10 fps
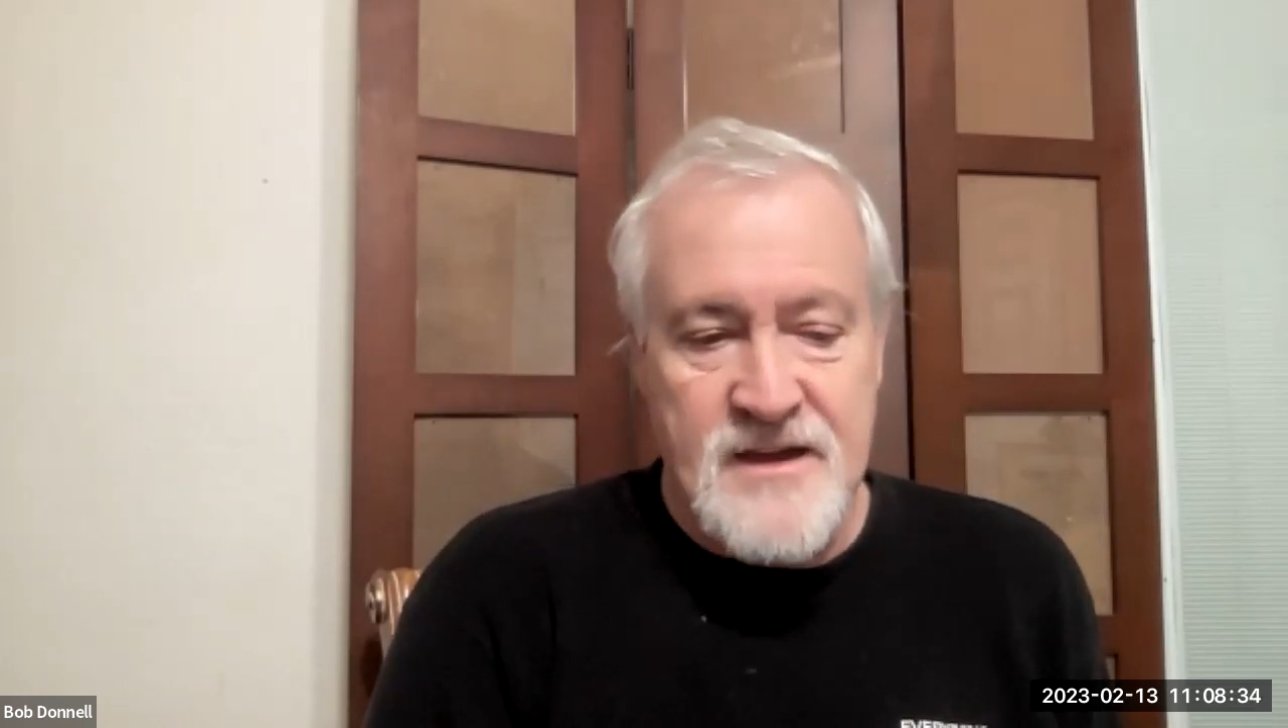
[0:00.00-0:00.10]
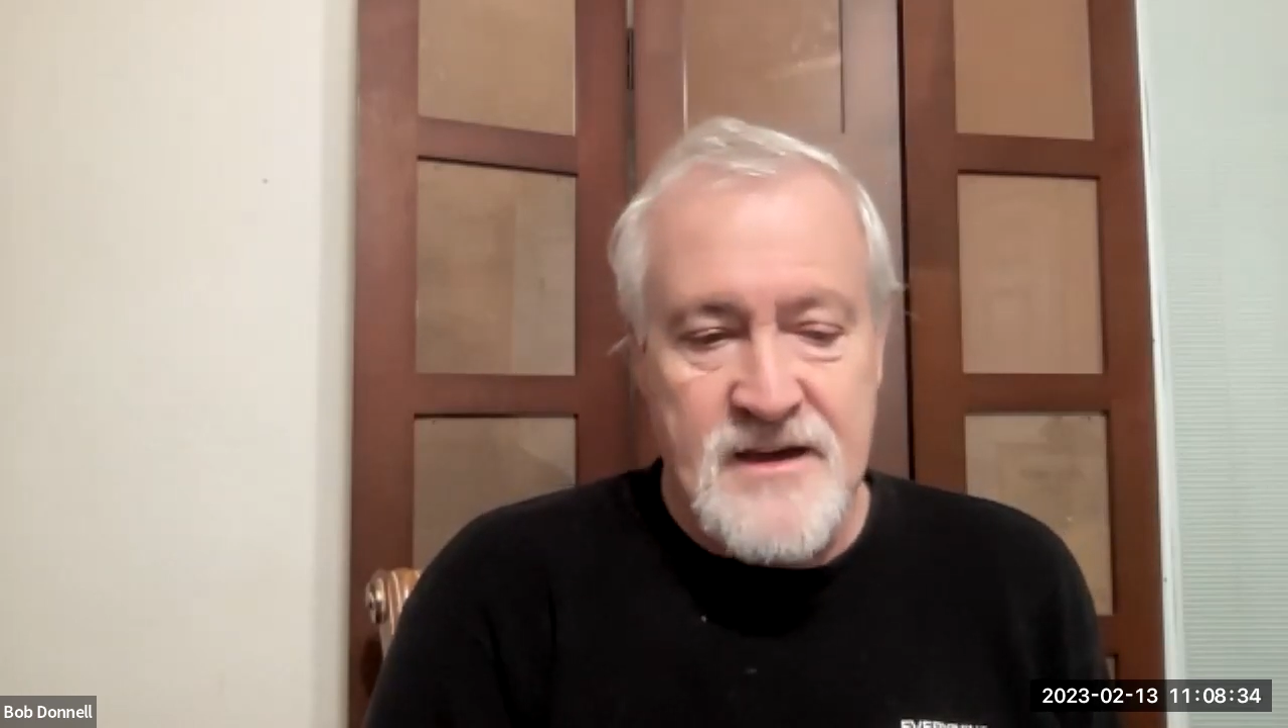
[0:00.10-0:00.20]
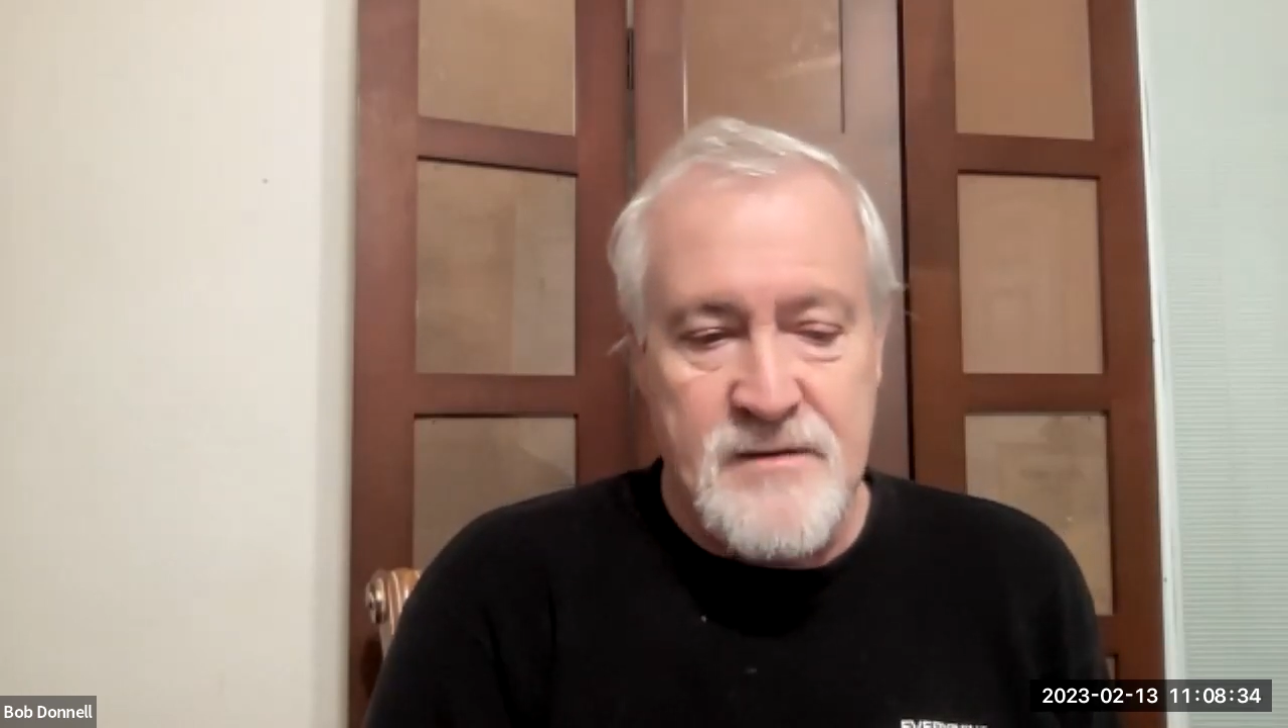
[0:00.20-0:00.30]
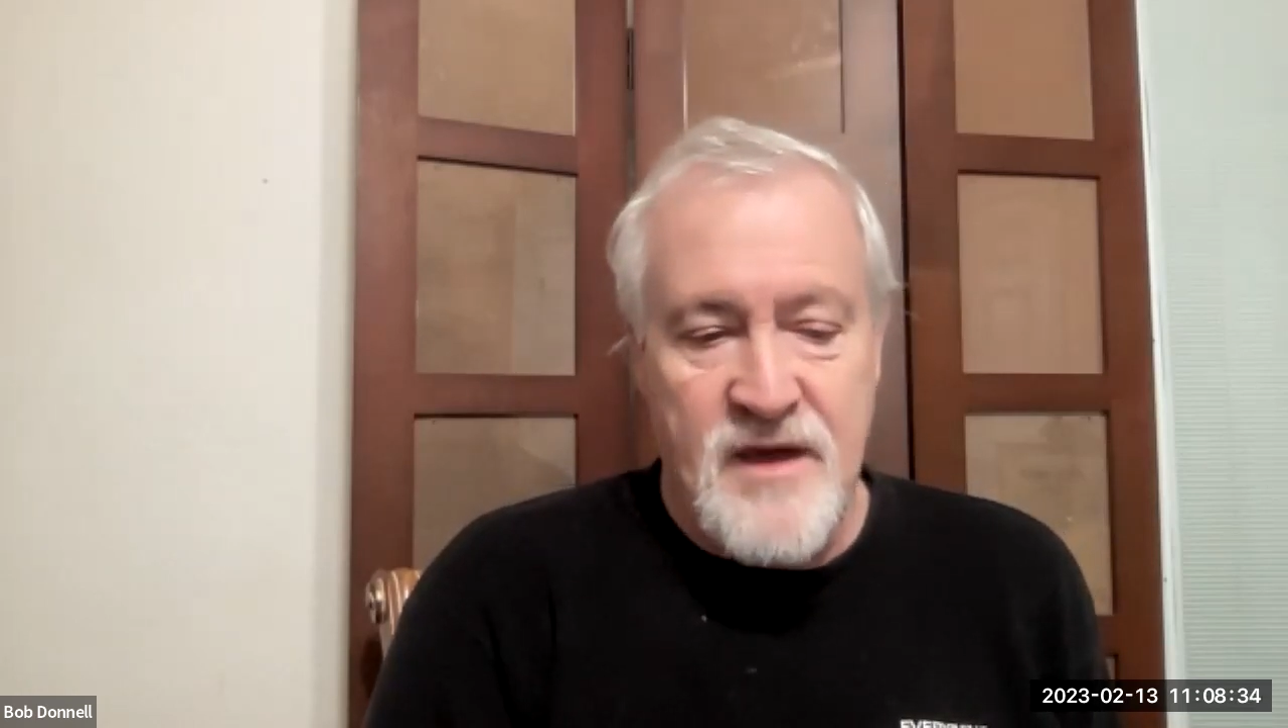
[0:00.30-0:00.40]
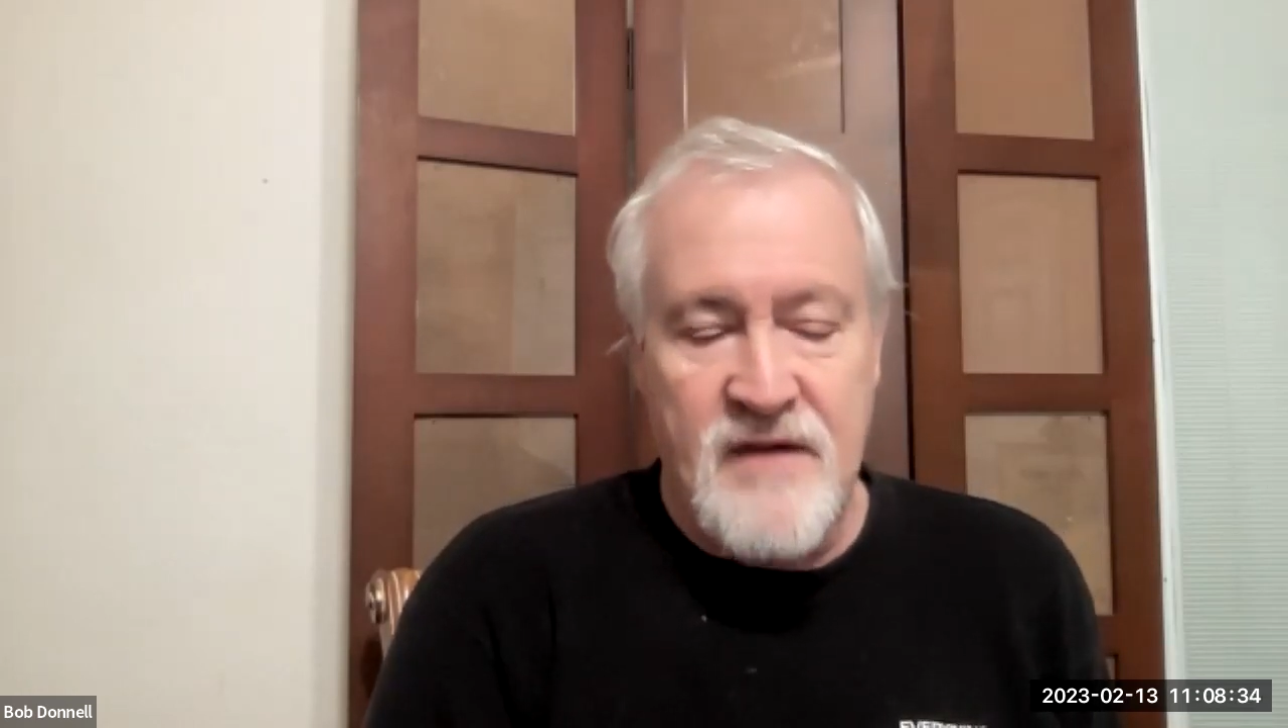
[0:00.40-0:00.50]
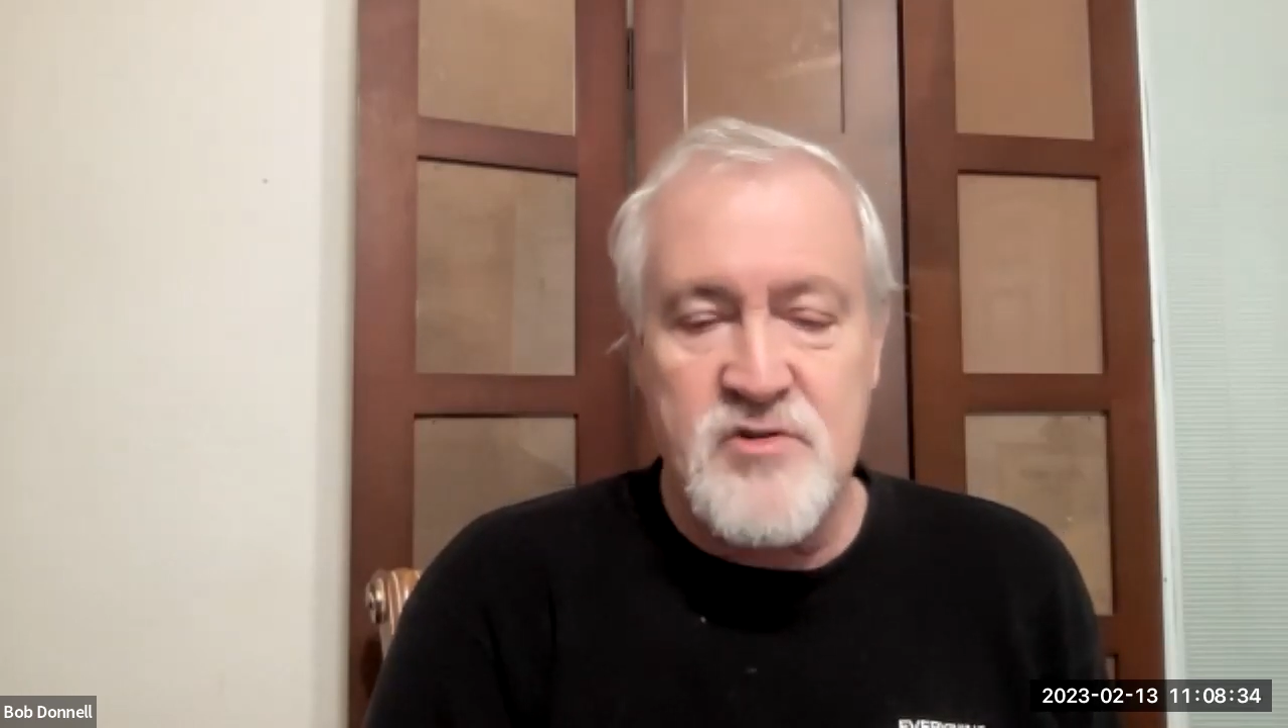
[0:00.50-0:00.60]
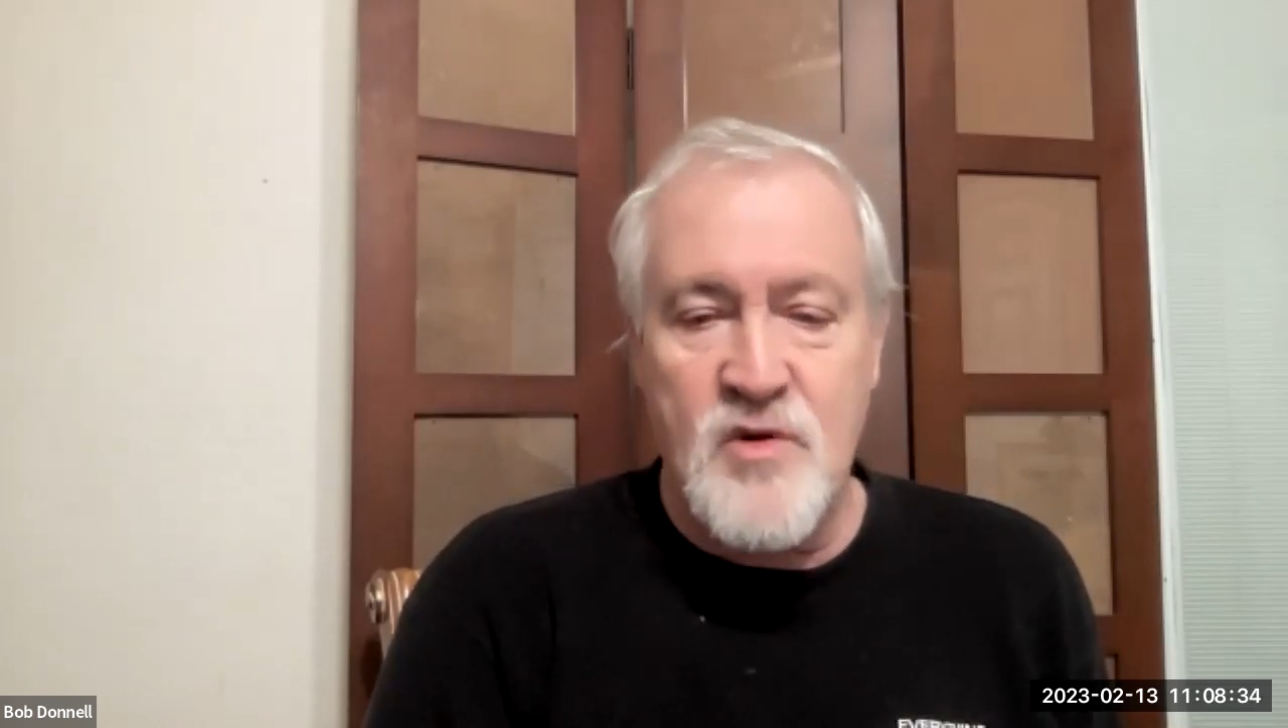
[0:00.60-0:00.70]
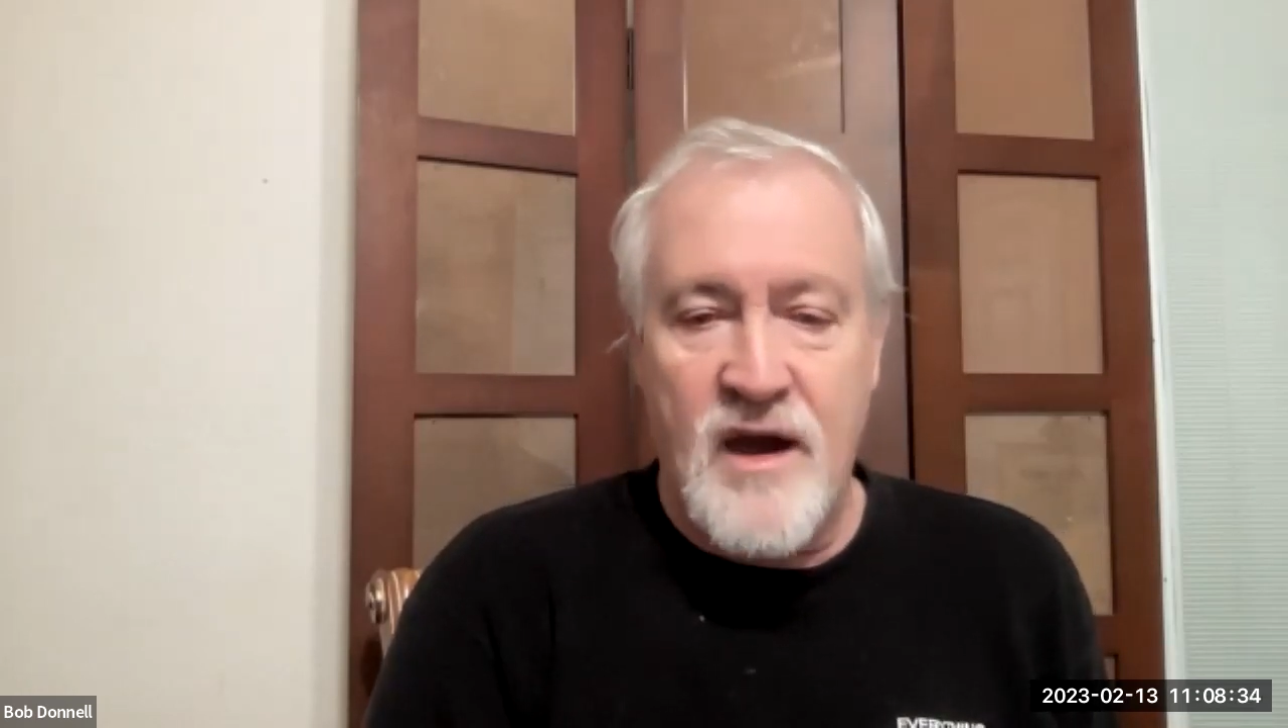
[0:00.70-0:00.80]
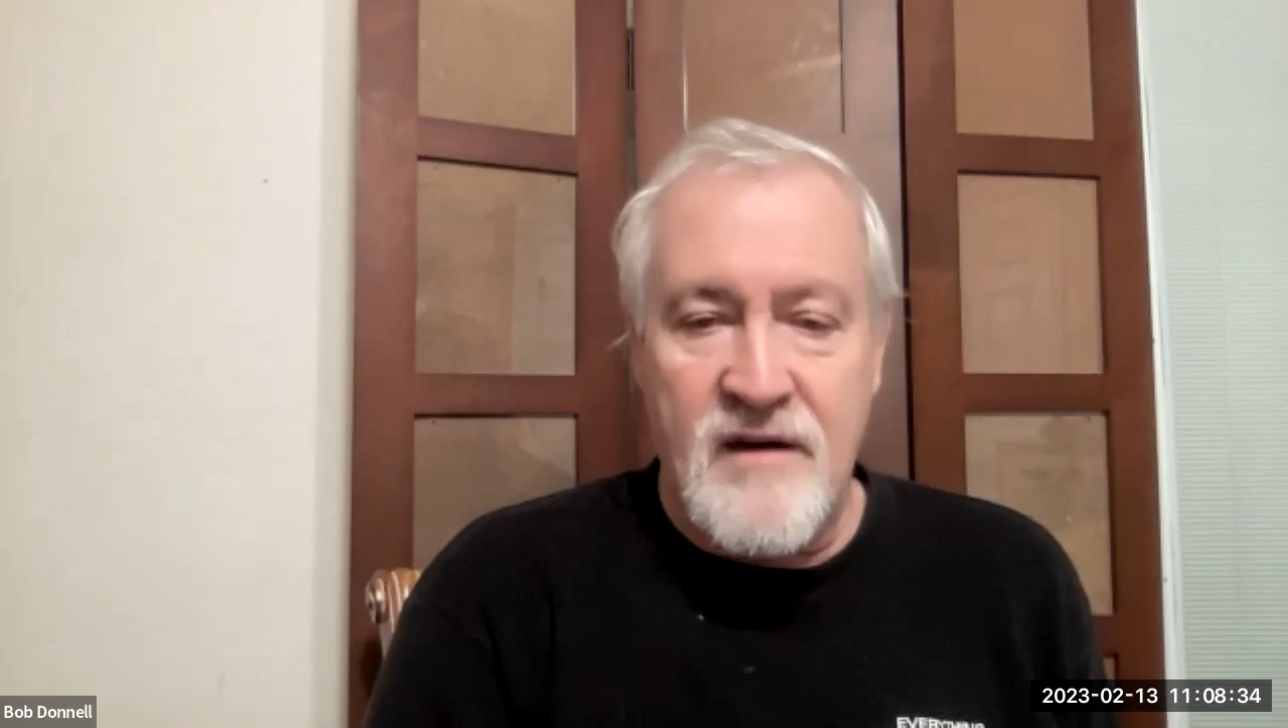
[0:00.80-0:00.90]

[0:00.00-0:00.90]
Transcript: um, Have you